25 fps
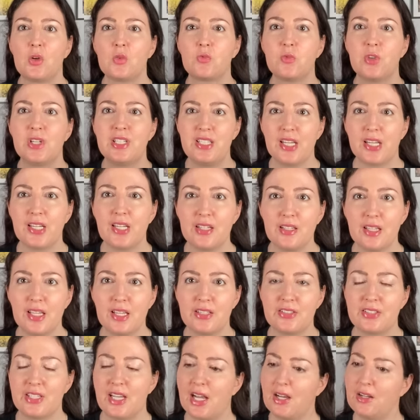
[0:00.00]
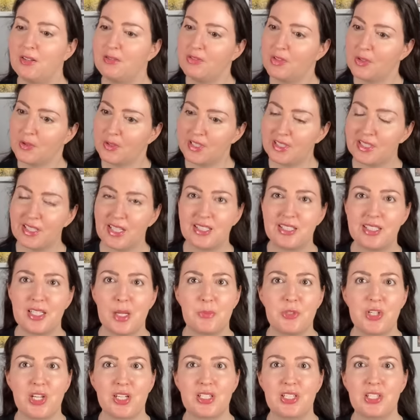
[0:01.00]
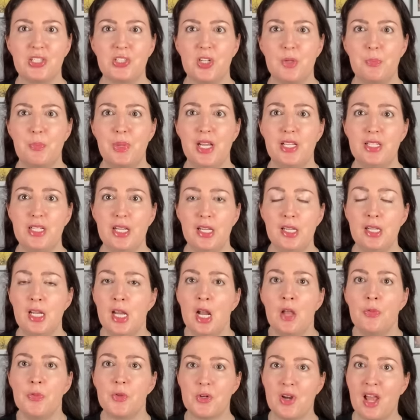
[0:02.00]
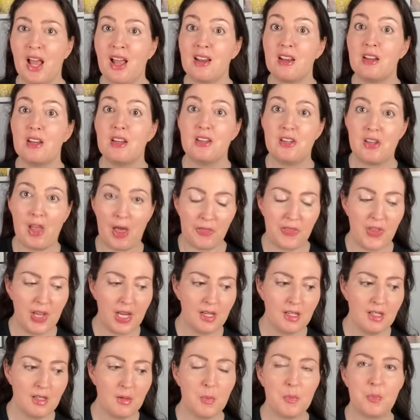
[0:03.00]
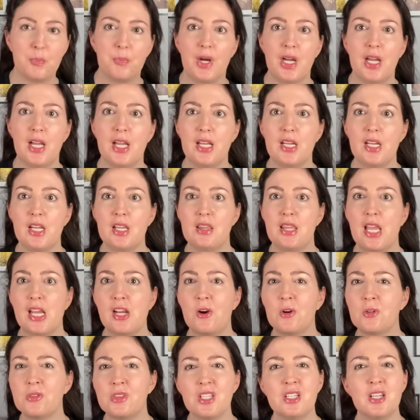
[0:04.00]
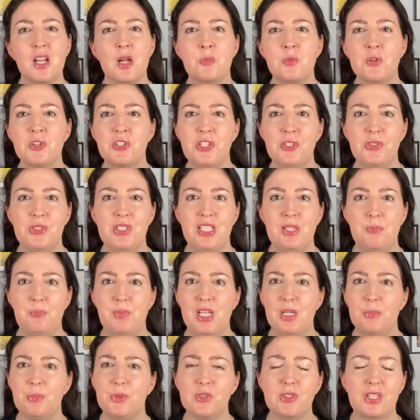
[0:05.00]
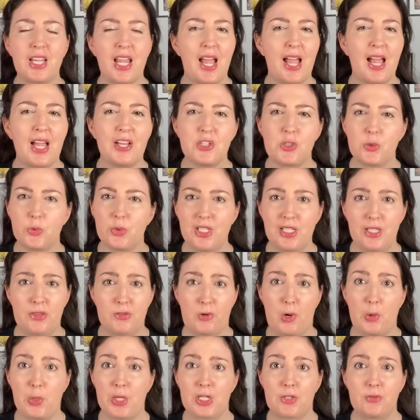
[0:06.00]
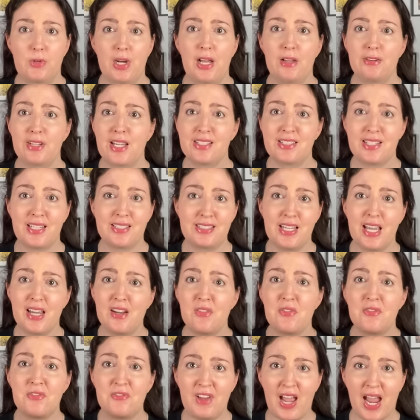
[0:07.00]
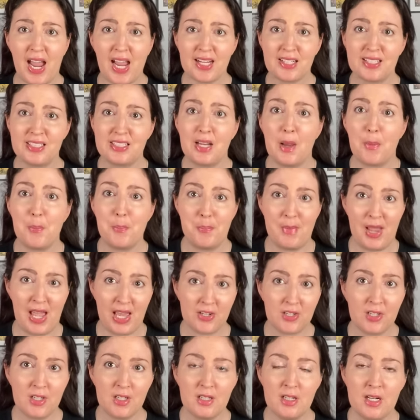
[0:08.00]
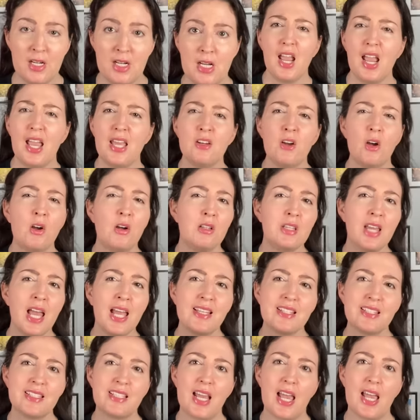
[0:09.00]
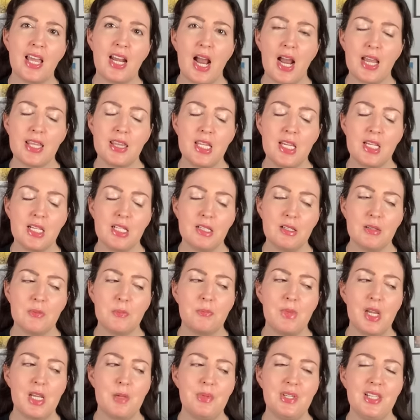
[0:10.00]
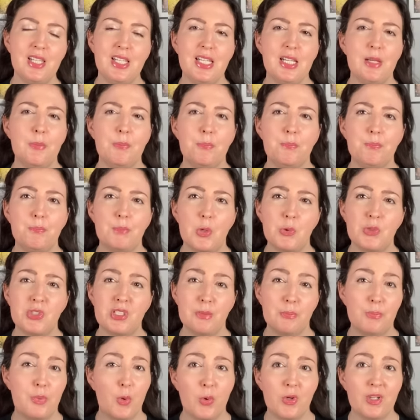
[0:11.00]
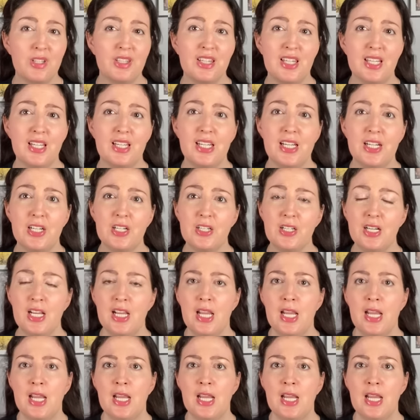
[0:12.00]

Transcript: ridiculous. Now, of course, that's subject to your opinion. They're not nothing, but they aren't the numbers you see people casually throwing around. As I said, facts matter. And all that said, I think maybe the most important thing here